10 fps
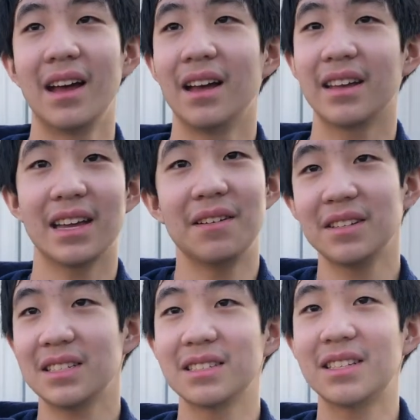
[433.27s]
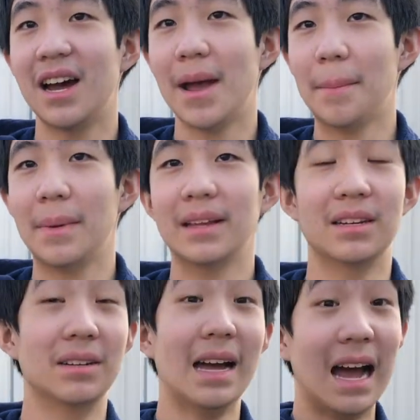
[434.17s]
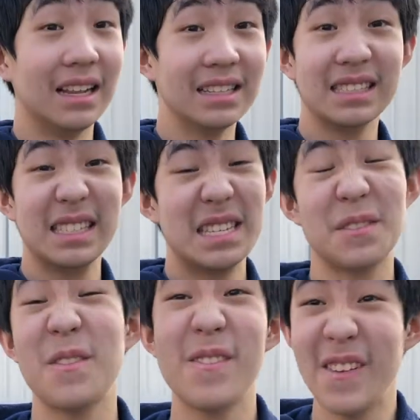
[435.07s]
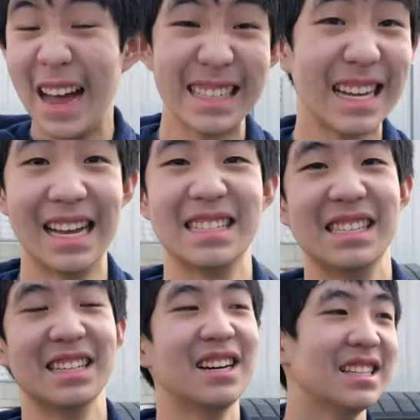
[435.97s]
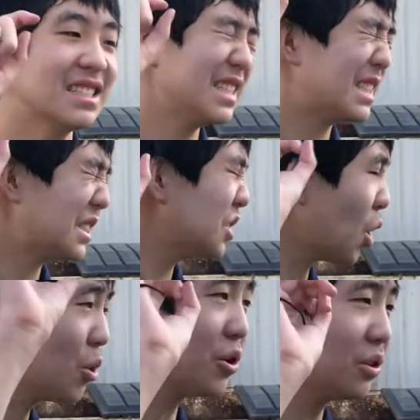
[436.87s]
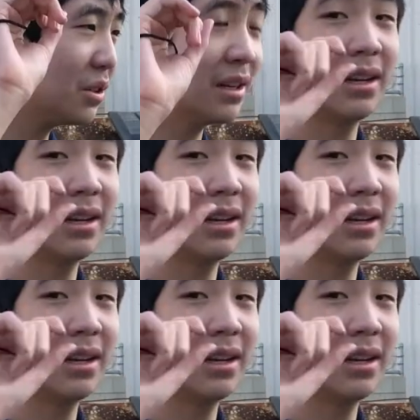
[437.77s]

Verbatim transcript: like every single time, you know, Alex, he's fantastic, guys. He's so good.